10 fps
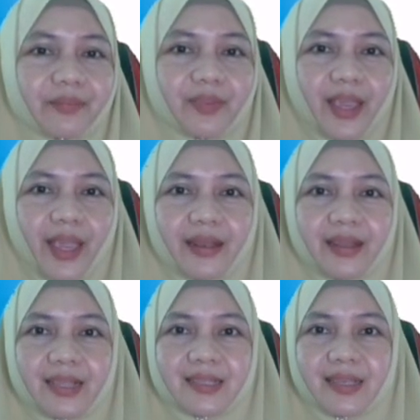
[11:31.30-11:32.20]
okay?
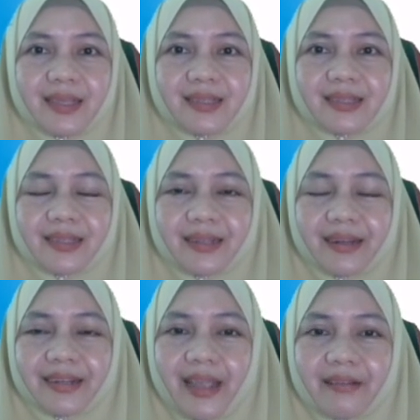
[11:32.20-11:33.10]
This is the
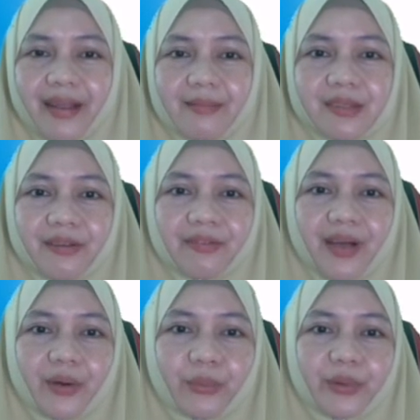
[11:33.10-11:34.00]
diagrams of
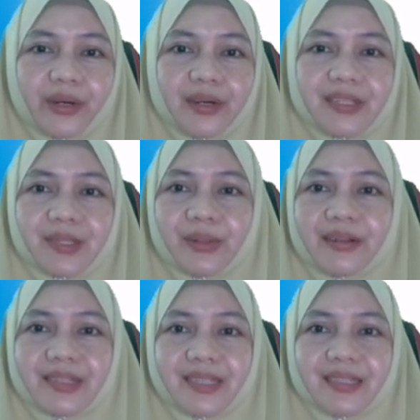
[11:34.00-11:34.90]
our solar
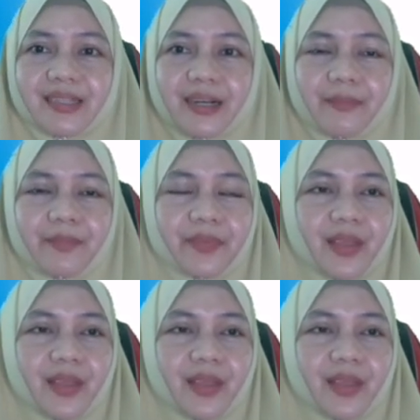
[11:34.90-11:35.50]
system,